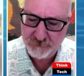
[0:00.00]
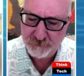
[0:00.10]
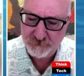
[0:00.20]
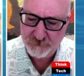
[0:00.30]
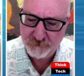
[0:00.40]

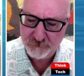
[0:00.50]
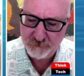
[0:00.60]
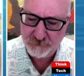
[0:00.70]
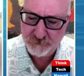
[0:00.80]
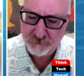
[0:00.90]

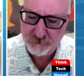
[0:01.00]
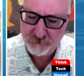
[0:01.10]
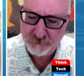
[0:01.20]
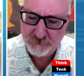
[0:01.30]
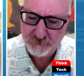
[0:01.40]

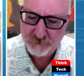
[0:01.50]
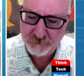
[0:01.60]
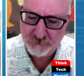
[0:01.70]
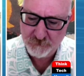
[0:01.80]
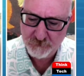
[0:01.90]

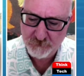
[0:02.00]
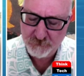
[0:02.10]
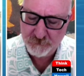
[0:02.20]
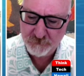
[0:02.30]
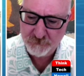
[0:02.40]

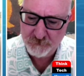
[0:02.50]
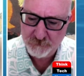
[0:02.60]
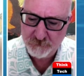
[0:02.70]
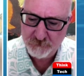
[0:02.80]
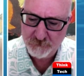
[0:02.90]

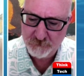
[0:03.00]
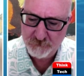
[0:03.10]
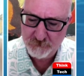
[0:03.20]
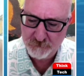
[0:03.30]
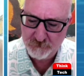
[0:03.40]

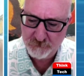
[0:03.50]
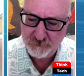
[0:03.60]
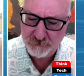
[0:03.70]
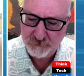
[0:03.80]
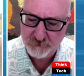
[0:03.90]

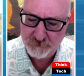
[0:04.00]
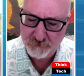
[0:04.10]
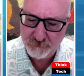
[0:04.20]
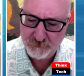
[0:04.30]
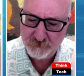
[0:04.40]

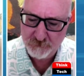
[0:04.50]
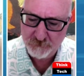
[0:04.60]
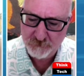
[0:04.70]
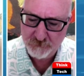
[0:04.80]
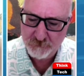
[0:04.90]

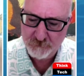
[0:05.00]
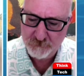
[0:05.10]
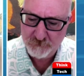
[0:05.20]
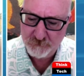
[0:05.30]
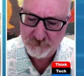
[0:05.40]

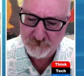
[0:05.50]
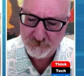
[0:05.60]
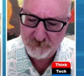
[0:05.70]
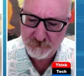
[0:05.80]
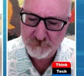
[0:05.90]
(silent)